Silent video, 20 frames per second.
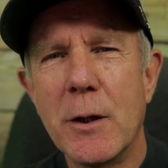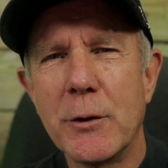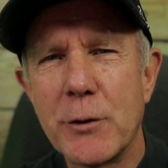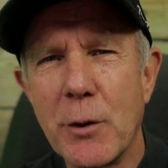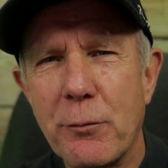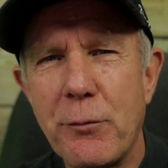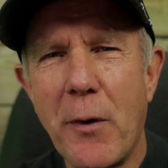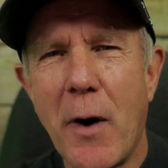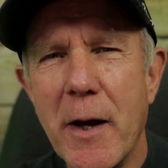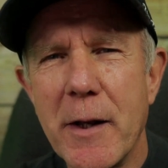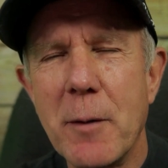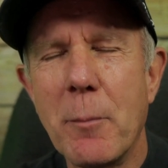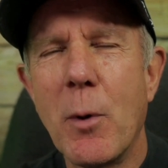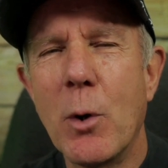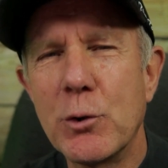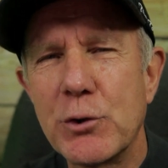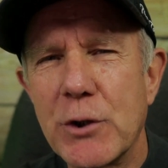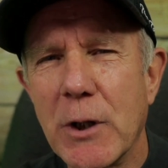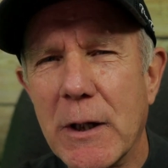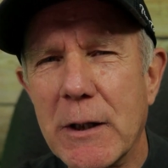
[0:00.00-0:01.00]
to find the
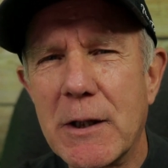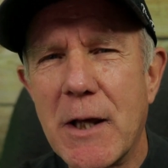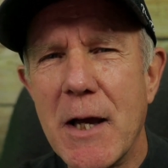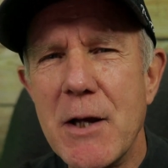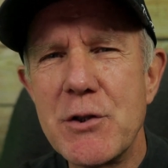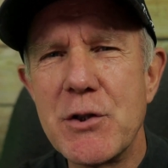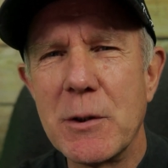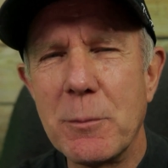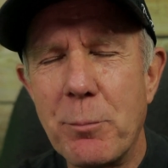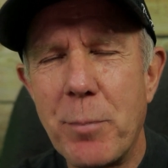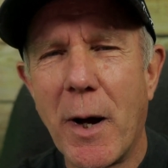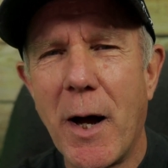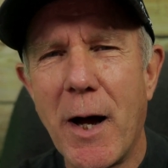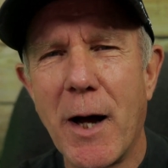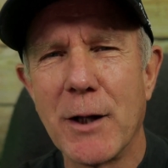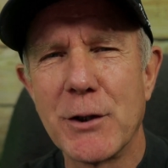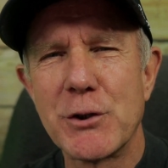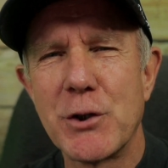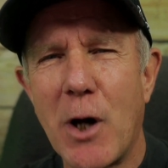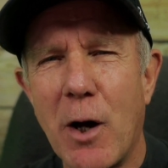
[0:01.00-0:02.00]
most engaging
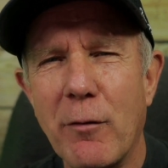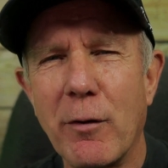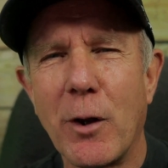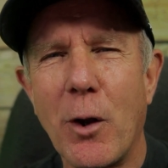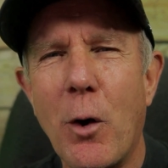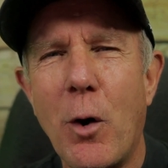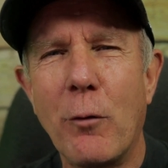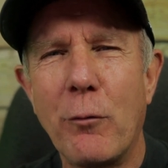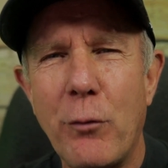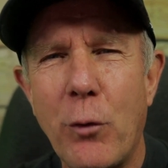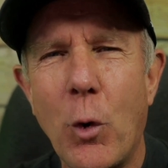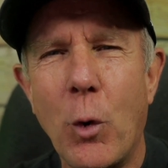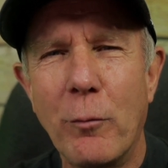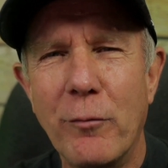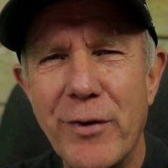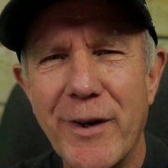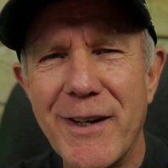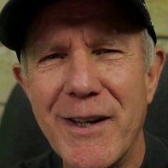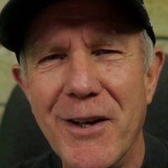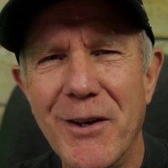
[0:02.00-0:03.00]
parts of a long
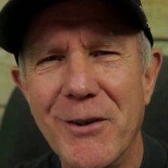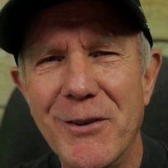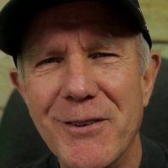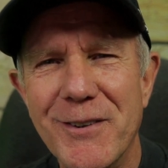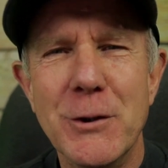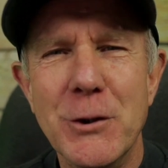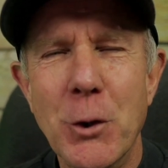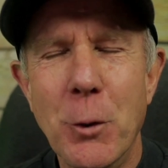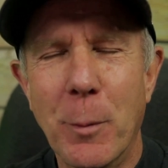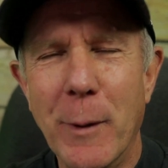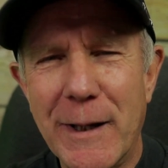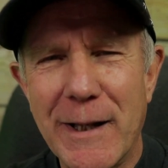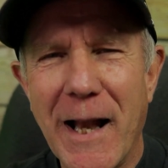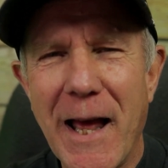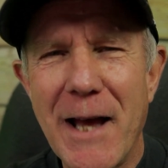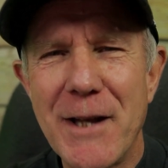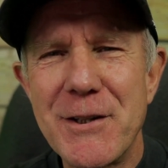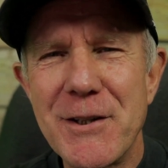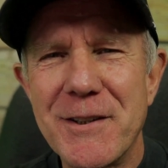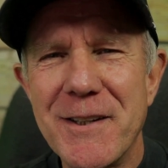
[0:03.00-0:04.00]
form video. You'll be
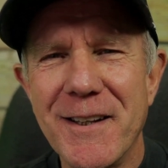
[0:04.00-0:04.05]
glad you